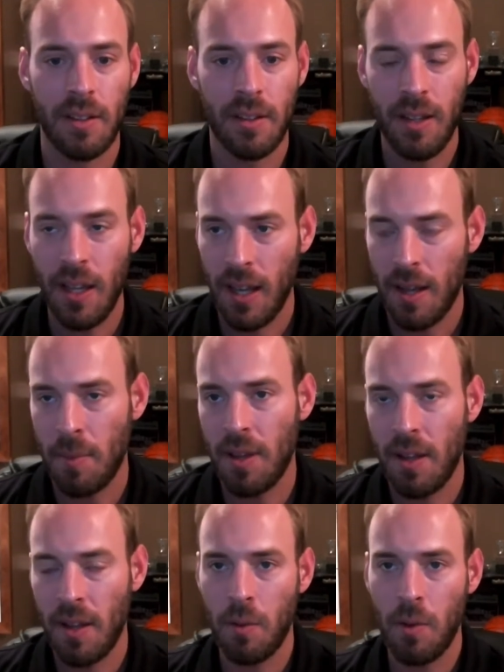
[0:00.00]
Yeah, I
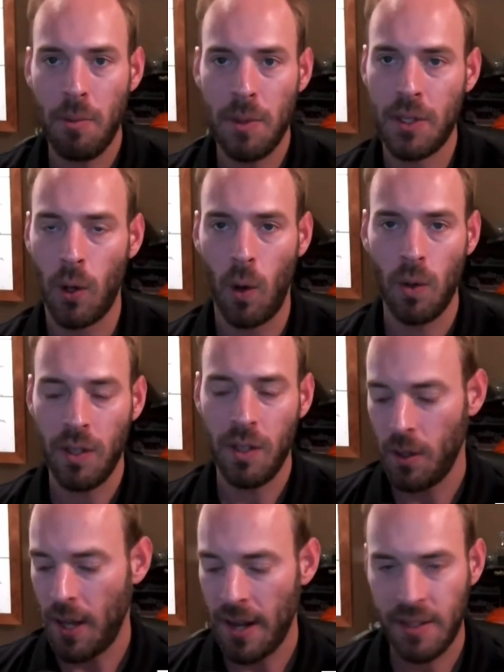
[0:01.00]
mean, and we've been told,
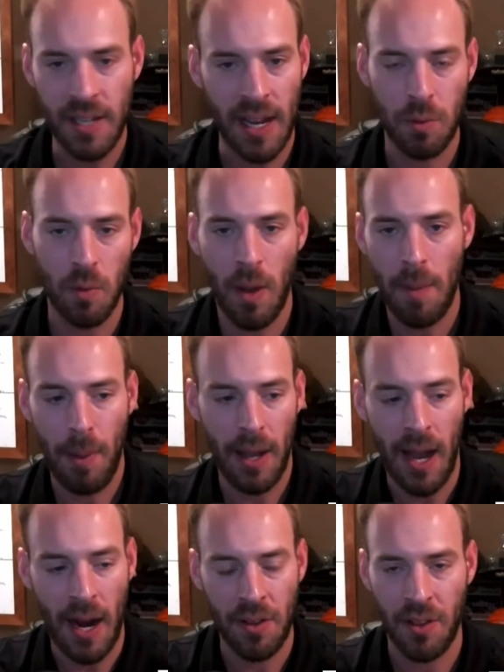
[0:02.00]
at times we might pay
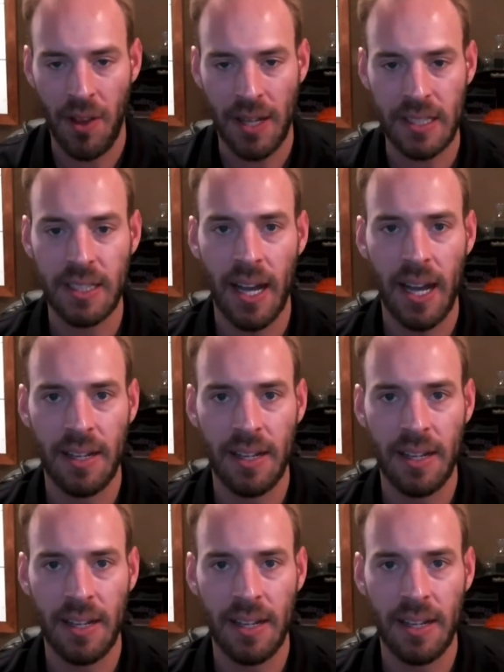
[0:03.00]
higher than the next guy,